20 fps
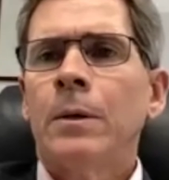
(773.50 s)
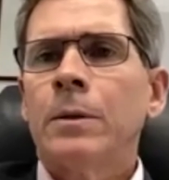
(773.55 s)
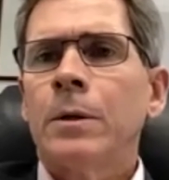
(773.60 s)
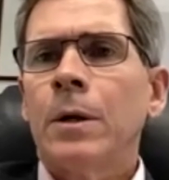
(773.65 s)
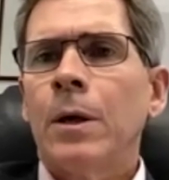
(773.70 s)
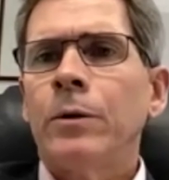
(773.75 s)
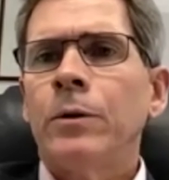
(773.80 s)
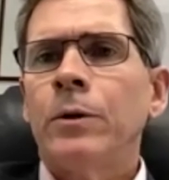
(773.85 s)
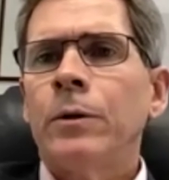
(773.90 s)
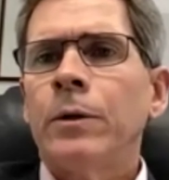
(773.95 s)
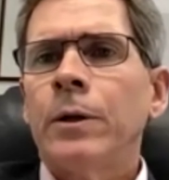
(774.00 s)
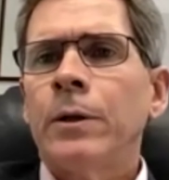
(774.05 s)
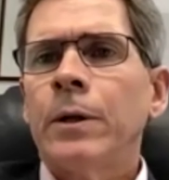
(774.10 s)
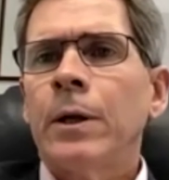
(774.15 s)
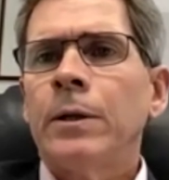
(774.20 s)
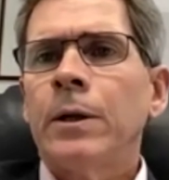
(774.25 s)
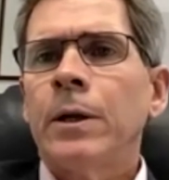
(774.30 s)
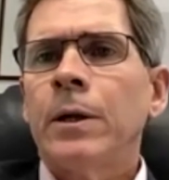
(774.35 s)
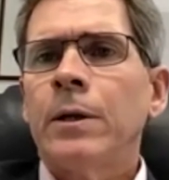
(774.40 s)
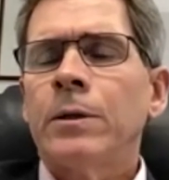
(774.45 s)
So do you think
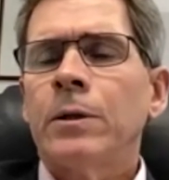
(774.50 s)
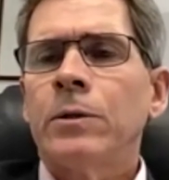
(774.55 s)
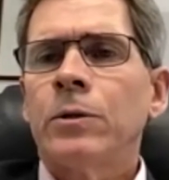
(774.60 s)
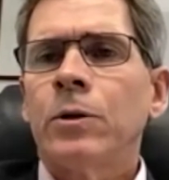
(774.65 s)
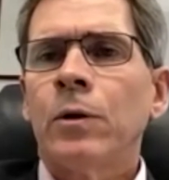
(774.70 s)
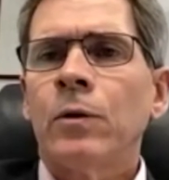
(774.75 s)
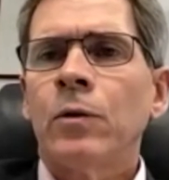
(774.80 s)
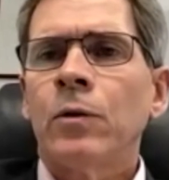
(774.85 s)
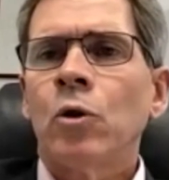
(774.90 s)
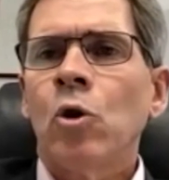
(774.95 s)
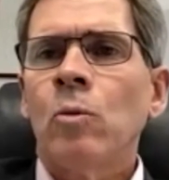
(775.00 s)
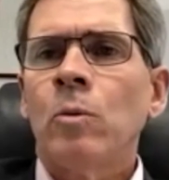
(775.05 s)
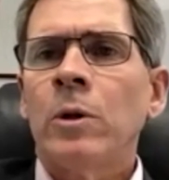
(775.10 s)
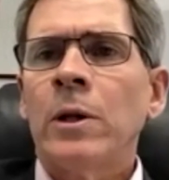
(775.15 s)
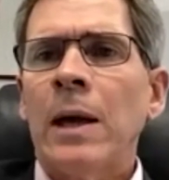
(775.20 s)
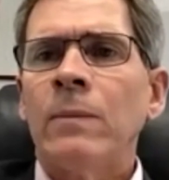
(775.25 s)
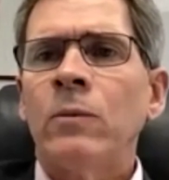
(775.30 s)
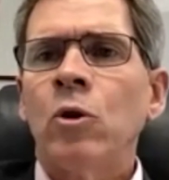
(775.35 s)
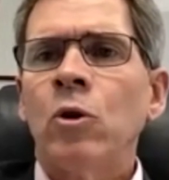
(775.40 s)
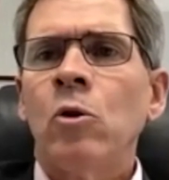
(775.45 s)
that there's a sort of
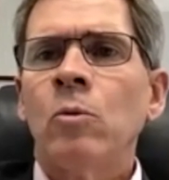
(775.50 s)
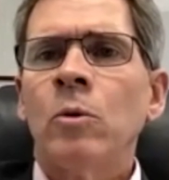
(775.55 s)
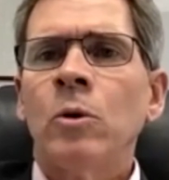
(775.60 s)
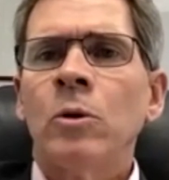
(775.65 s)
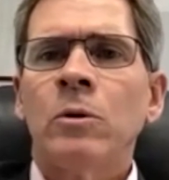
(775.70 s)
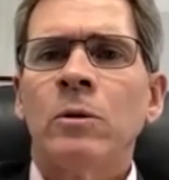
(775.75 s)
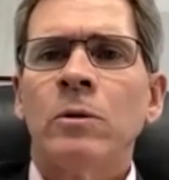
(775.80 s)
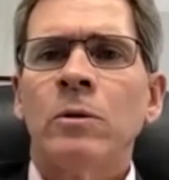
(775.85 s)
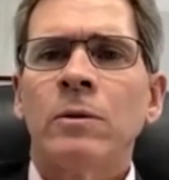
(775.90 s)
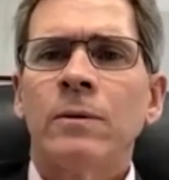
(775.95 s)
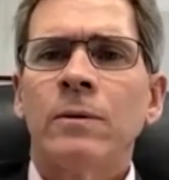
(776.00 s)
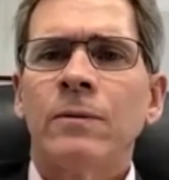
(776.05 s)
normal abnormal